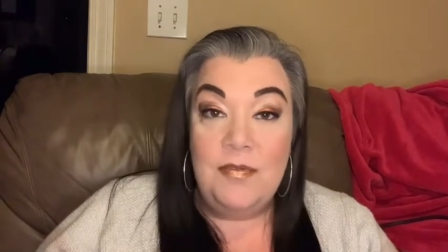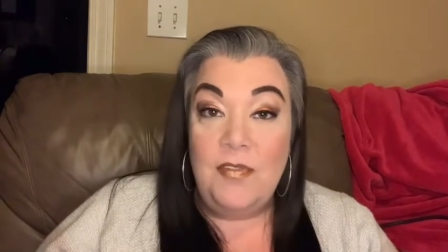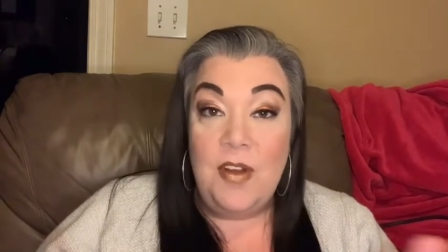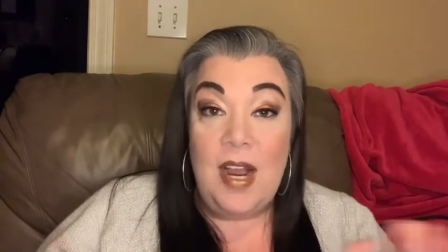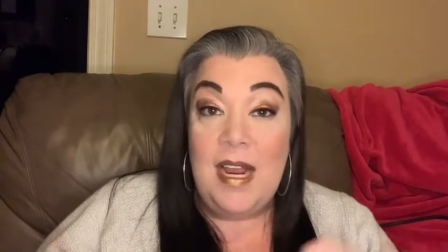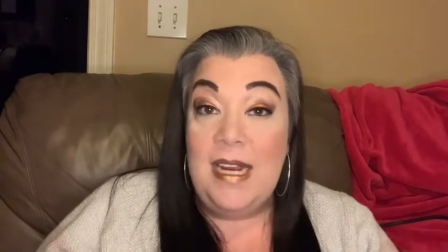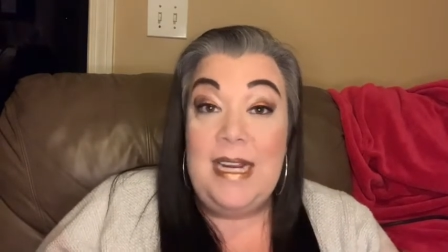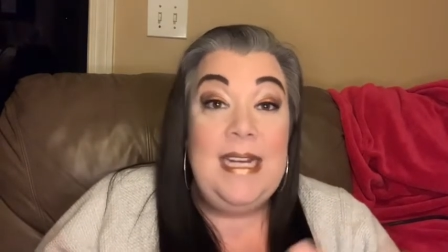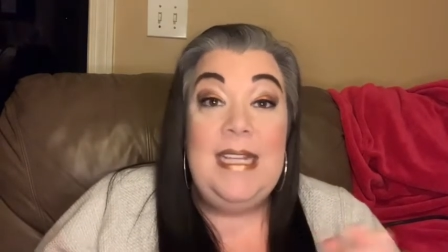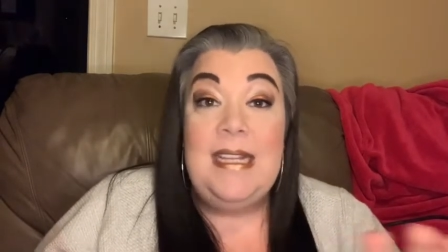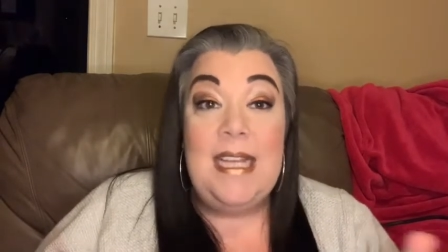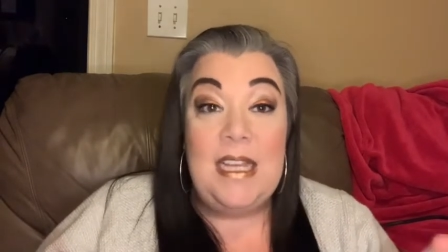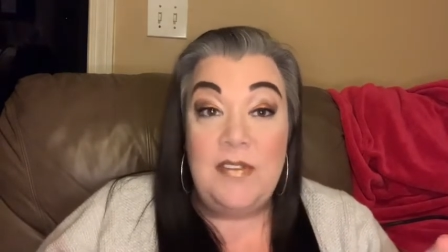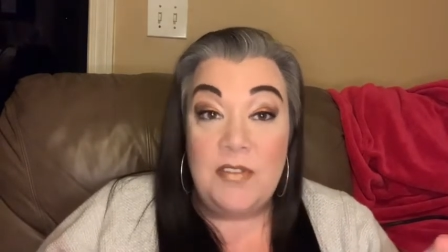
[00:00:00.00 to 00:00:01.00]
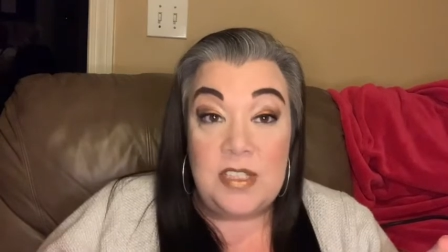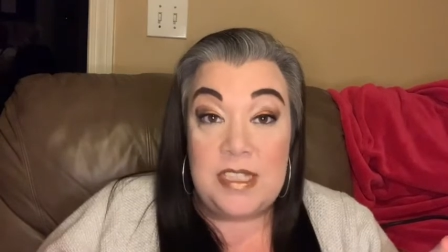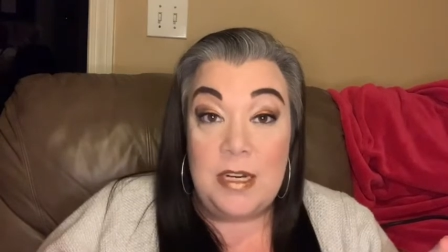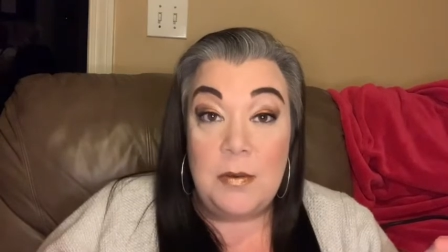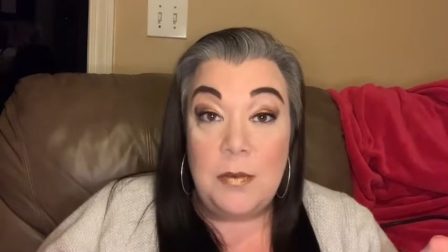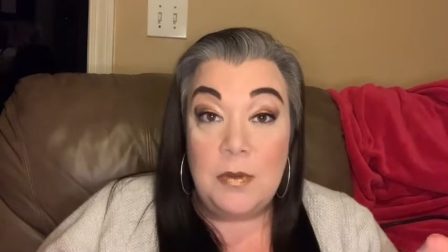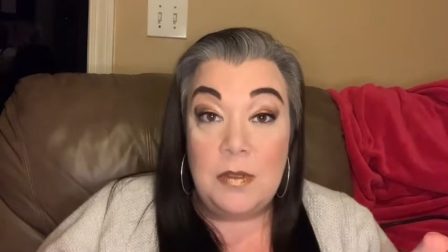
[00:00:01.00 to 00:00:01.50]
for anything
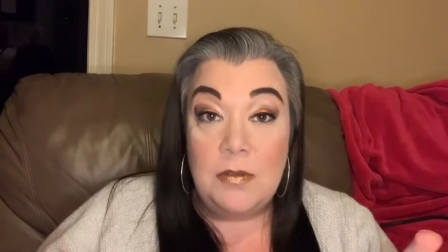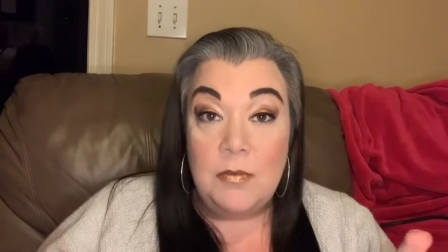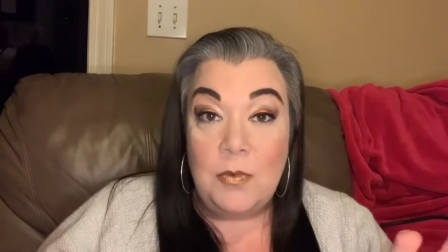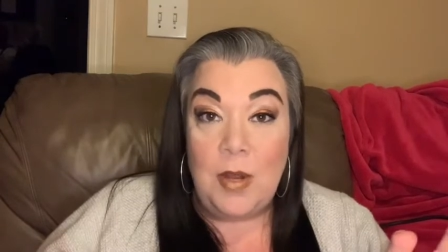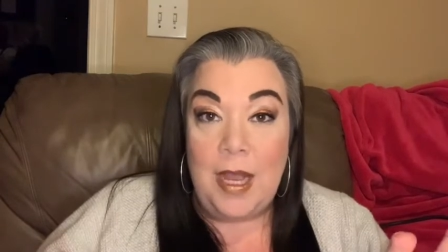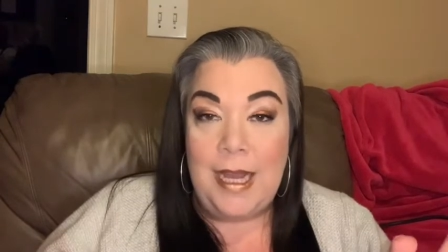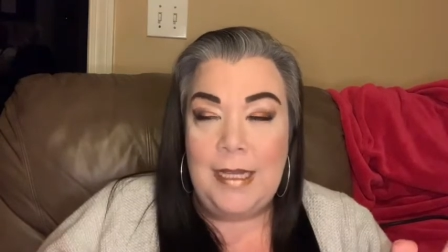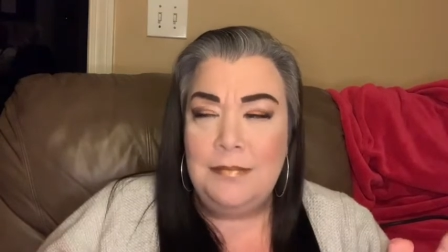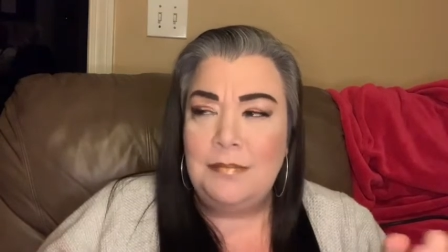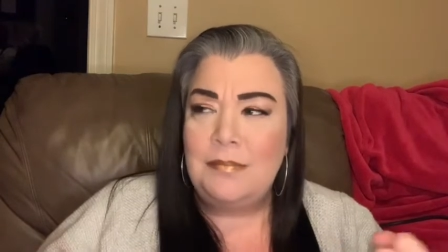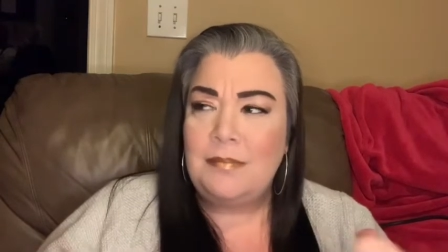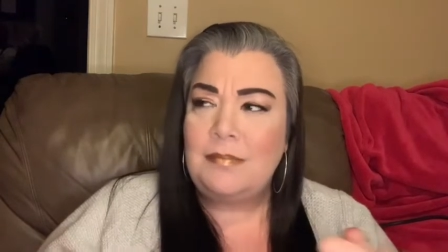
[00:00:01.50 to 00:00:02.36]
foreseeable, right?